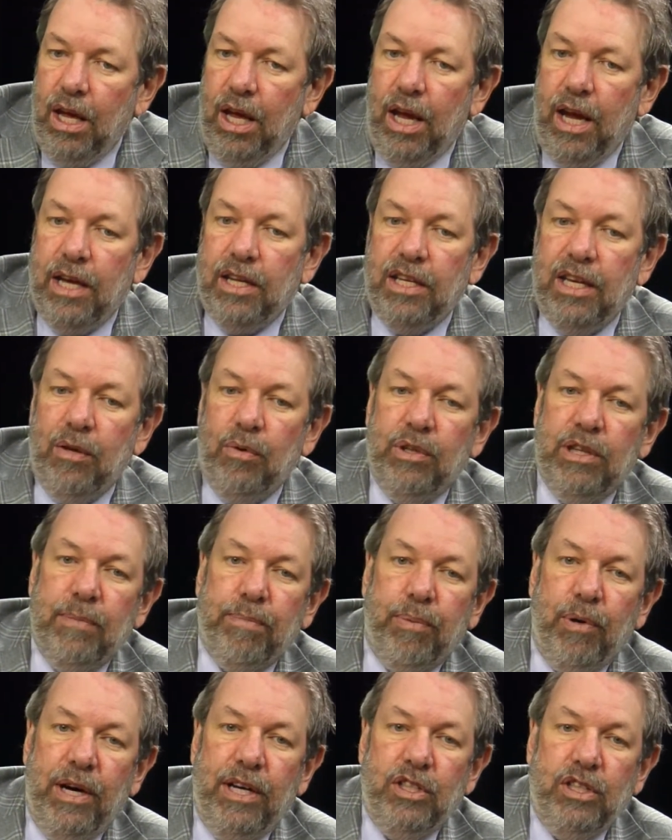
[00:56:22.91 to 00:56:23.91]
And then when the
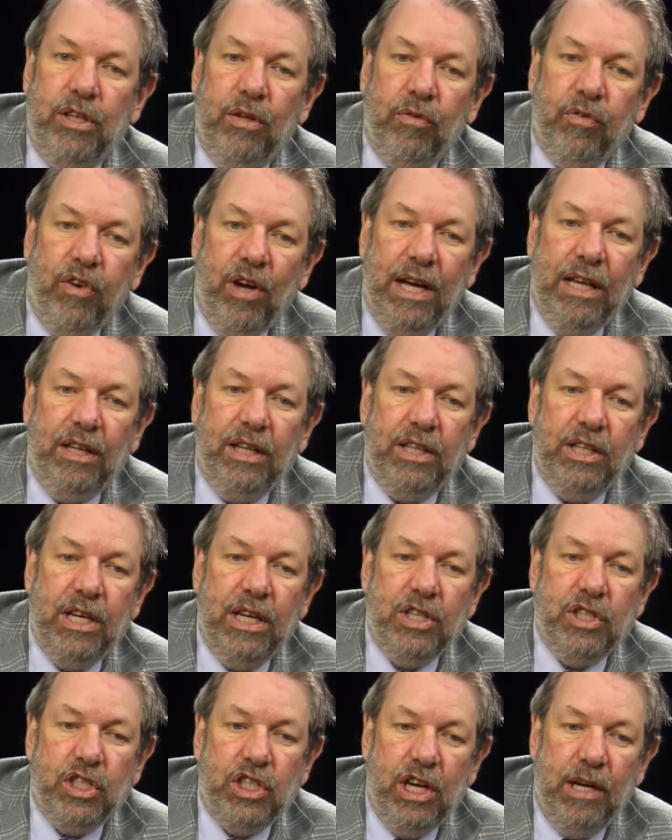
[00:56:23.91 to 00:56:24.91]
president finally
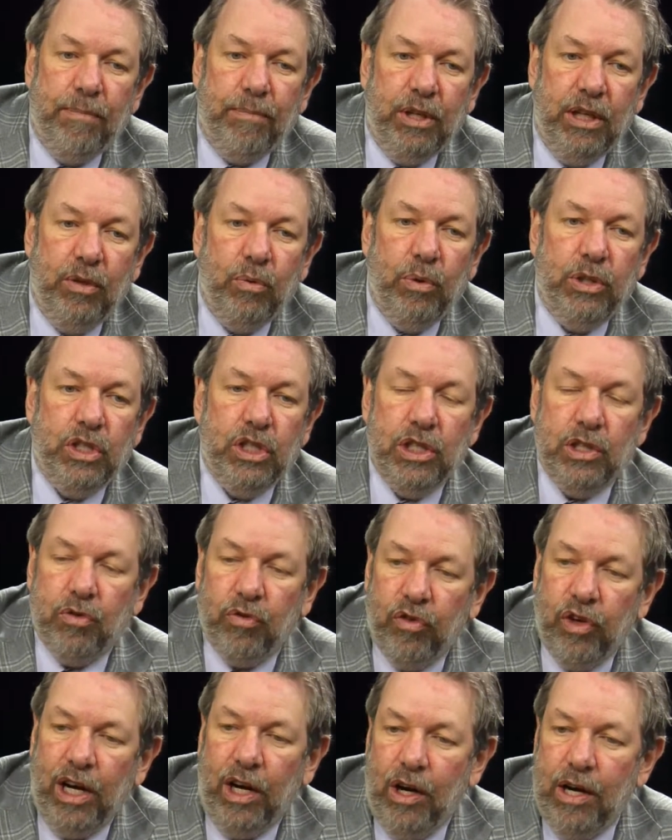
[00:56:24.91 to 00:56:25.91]
does something which is
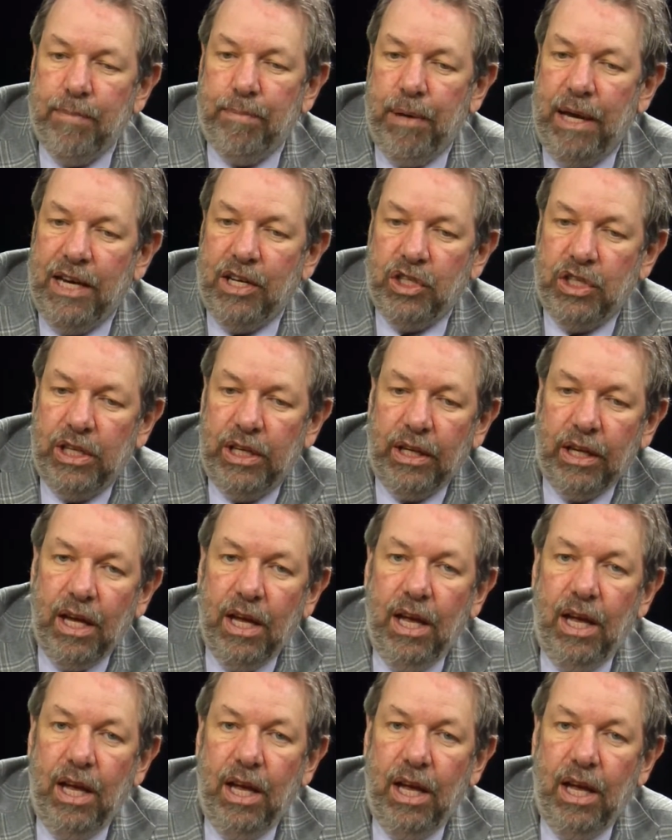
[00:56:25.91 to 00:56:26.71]
very basic,